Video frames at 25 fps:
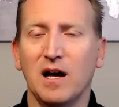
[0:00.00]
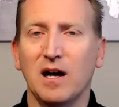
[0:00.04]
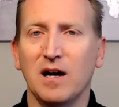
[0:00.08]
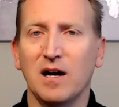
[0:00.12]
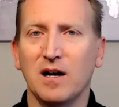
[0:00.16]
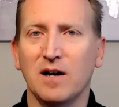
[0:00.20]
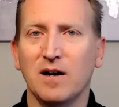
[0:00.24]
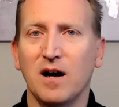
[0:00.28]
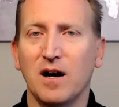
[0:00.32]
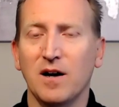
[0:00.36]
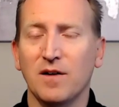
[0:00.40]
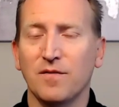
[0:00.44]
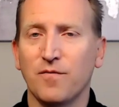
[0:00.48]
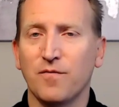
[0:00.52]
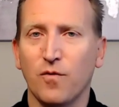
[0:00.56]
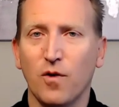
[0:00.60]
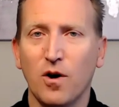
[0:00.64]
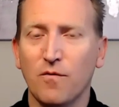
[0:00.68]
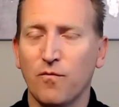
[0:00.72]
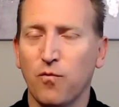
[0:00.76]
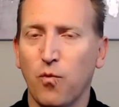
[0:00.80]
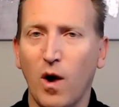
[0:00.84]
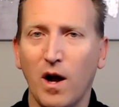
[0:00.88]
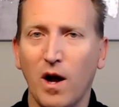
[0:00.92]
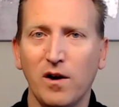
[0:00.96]

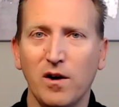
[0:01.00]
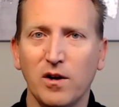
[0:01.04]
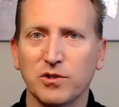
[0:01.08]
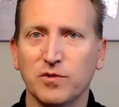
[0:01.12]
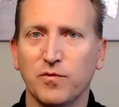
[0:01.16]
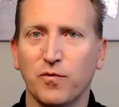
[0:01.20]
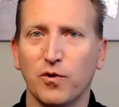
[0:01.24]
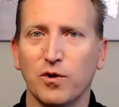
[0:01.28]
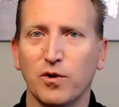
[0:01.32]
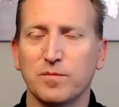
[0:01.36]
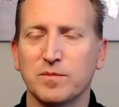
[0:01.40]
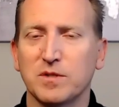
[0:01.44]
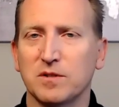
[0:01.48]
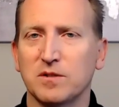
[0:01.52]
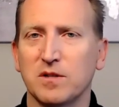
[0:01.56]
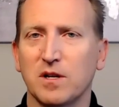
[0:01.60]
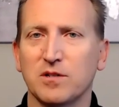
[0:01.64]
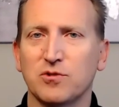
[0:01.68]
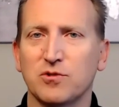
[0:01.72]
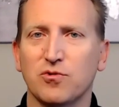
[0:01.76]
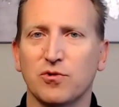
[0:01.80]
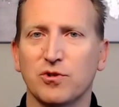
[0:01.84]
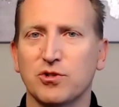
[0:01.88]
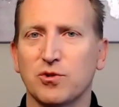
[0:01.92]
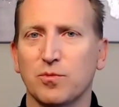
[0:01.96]
of wirehouse firms and
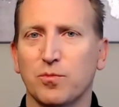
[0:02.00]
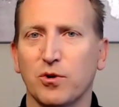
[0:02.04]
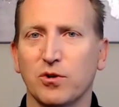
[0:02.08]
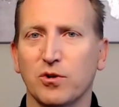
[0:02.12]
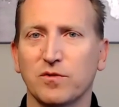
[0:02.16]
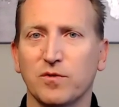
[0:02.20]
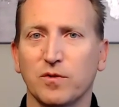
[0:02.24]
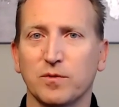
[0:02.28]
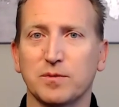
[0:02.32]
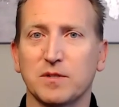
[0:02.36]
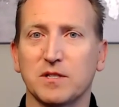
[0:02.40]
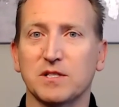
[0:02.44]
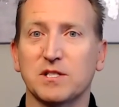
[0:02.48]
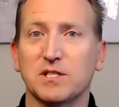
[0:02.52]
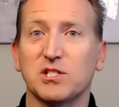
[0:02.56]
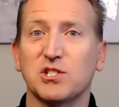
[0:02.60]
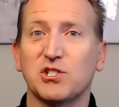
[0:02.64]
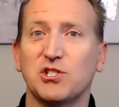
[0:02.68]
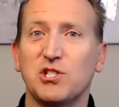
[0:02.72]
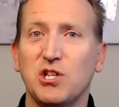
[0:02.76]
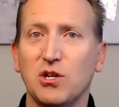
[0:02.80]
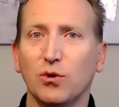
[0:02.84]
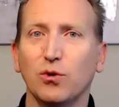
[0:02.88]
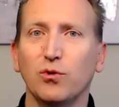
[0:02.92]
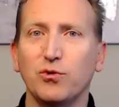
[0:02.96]
traditional brokerage firms
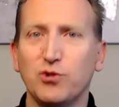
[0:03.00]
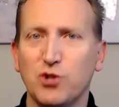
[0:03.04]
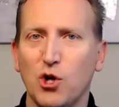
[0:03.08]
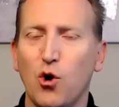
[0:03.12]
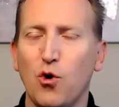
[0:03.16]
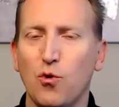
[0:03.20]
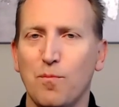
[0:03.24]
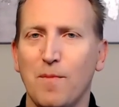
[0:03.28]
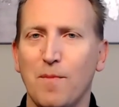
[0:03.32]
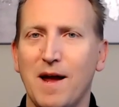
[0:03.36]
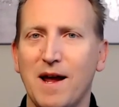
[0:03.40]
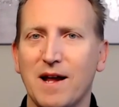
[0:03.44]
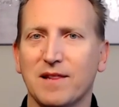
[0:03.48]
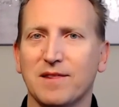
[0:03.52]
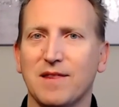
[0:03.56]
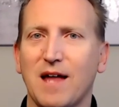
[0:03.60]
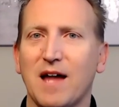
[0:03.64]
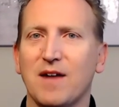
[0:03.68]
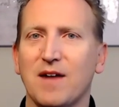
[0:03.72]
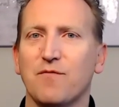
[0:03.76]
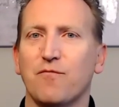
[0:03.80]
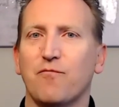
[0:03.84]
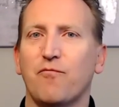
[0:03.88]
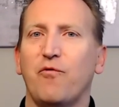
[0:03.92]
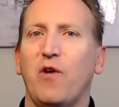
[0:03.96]
still don't make
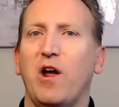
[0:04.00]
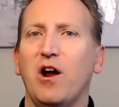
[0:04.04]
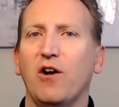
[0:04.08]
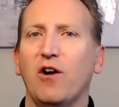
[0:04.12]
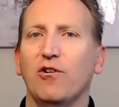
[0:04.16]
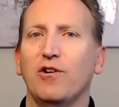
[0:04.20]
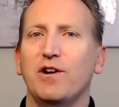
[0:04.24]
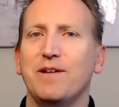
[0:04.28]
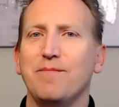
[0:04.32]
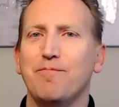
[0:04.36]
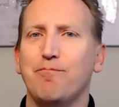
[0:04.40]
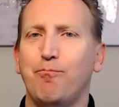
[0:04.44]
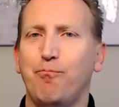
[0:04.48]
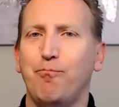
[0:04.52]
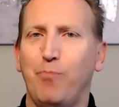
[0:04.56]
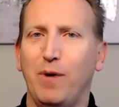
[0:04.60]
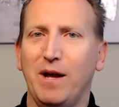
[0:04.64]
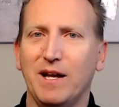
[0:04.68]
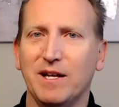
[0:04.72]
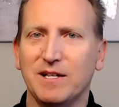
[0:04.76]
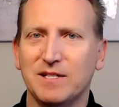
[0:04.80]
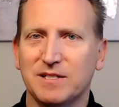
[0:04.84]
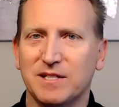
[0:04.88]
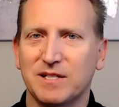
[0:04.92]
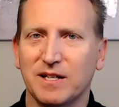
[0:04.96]
that very
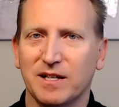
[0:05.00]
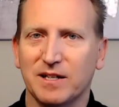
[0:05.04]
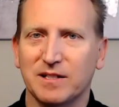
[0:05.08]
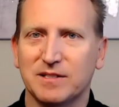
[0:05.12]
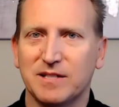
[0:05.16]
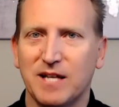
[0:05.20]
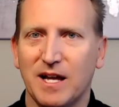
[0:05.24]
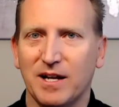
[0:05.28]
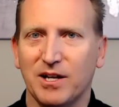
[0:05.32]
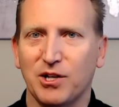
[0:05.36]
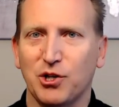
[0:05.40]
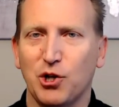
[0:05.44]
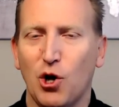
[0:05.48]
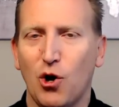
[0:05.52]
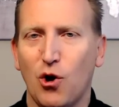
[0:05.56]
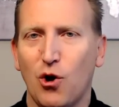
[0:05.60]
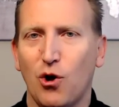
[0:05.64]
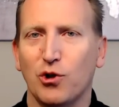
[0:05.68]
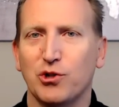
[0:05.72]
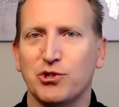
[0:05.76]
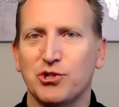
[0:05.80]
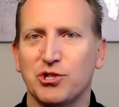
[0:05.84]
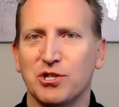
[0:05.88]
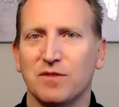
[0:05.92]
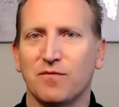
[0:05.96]
basic
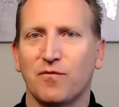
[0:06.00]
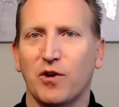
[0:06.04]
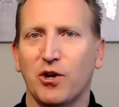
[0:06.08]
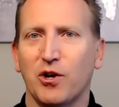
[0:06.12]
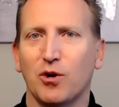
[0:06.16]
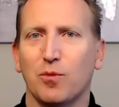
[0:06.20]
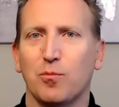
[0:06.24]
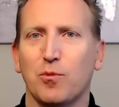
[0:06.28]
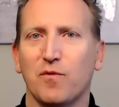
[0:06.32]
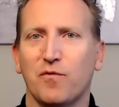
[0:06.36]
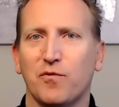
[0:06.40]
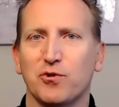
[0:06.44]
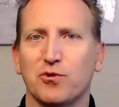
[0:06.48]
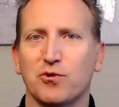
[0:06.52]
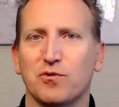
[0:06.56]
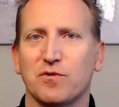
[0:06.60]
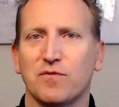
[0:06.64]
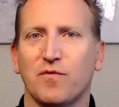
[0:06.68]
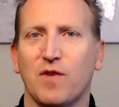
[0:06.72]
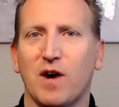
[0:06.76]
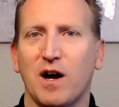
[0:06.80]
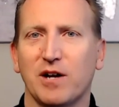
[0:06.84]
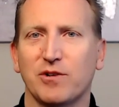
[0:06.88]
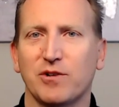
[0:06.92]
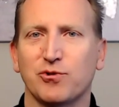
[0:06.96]
technology available for their
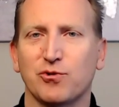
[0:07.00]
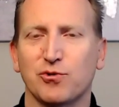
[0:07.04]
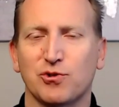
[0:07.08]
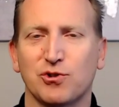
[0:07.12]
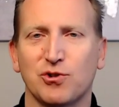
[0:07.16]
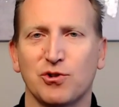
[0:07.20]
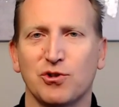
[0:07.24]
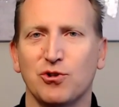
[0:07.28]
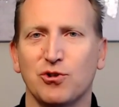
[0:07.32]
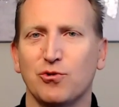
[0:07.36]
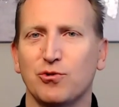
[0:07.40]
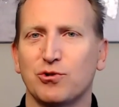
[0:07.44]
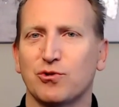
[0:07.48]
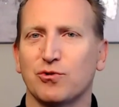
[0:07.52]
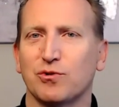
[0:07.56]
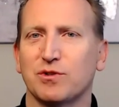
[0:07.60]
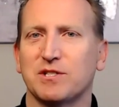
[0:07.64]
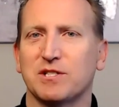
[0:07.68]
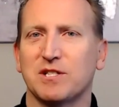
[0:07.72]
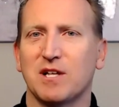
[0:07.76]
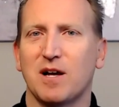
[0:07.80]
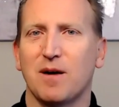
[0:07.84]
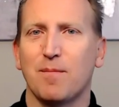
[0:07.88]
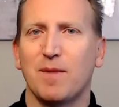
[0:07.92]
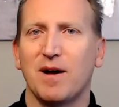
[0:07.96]
advisors to use, or it's
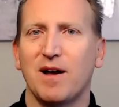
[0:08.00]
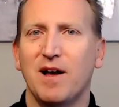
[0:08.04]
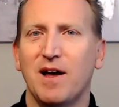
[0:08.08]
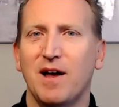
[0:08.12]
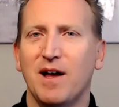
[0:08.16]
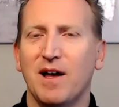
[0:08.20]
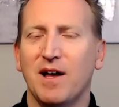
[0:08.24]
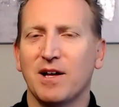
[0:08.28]
some